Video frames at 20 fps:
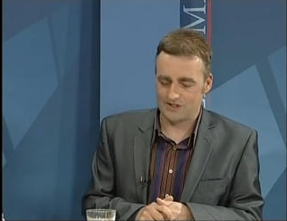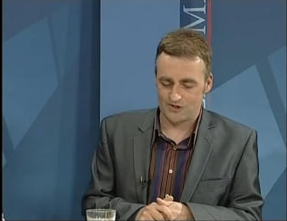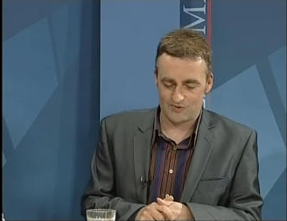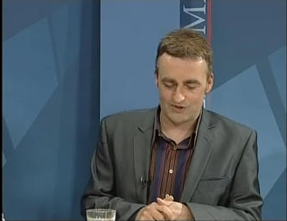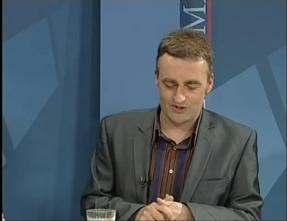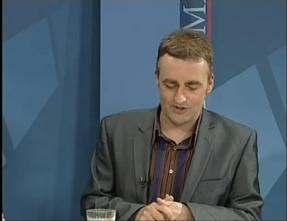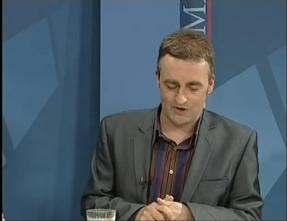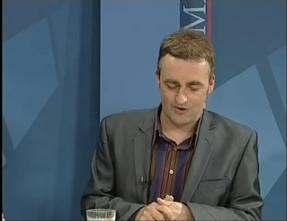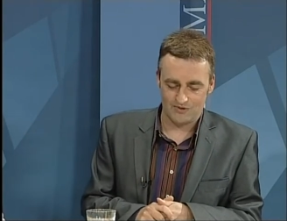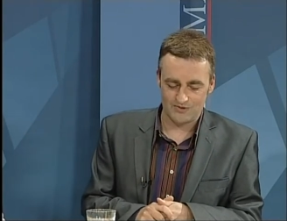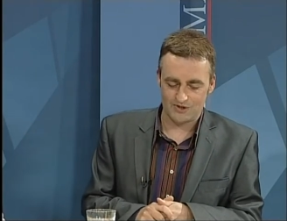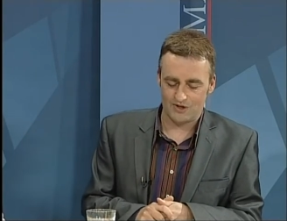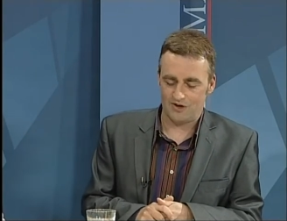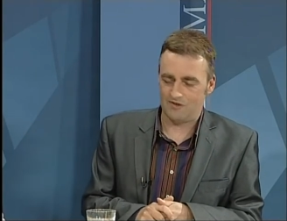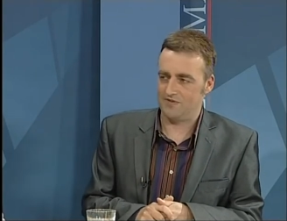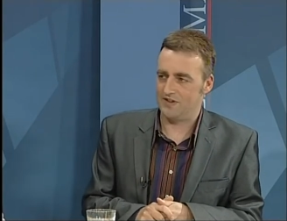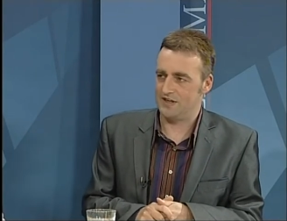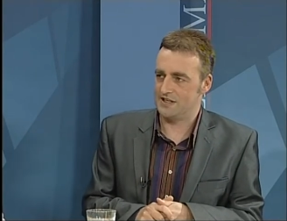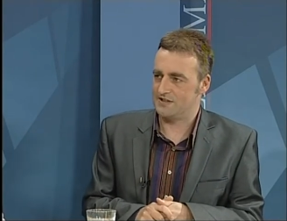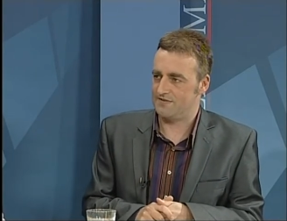a result
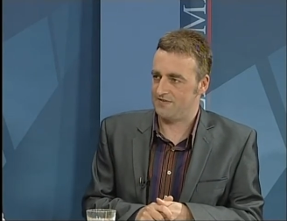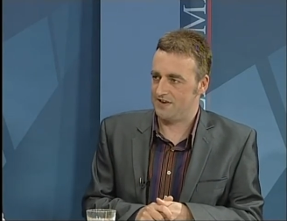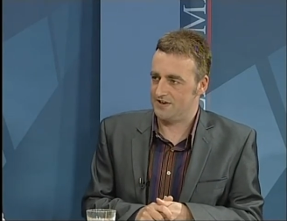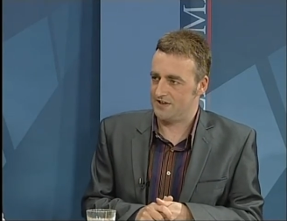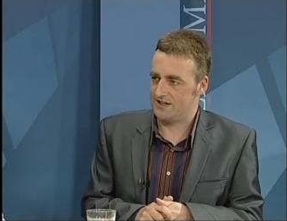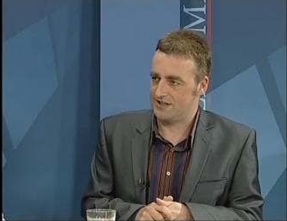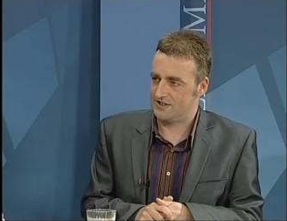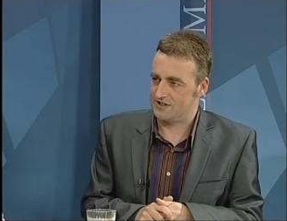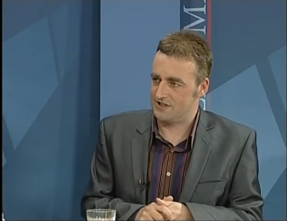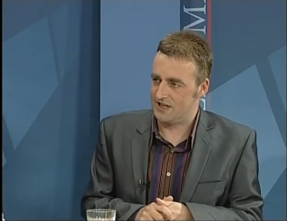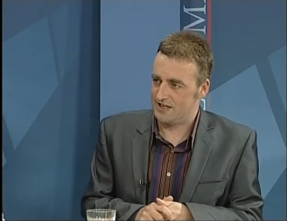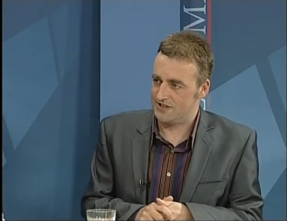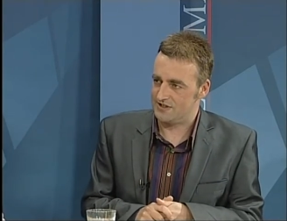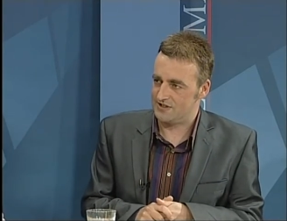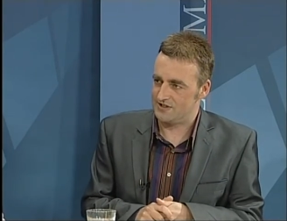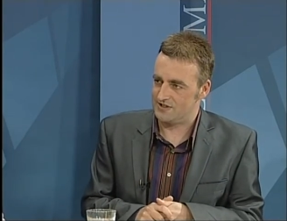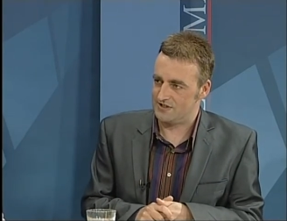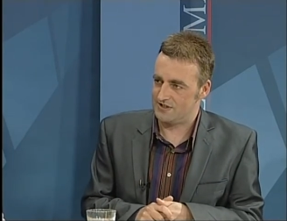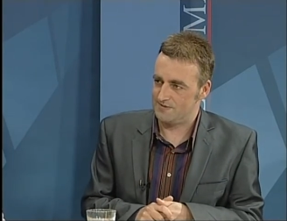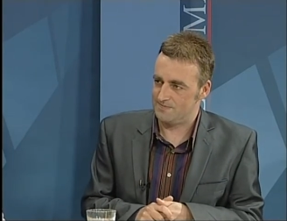of these funding
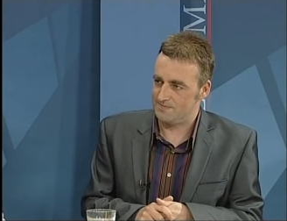changes.